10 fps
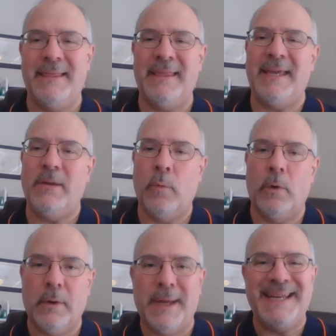They
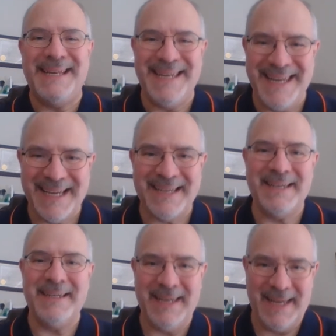were
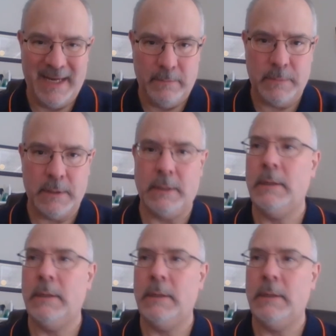nicknamed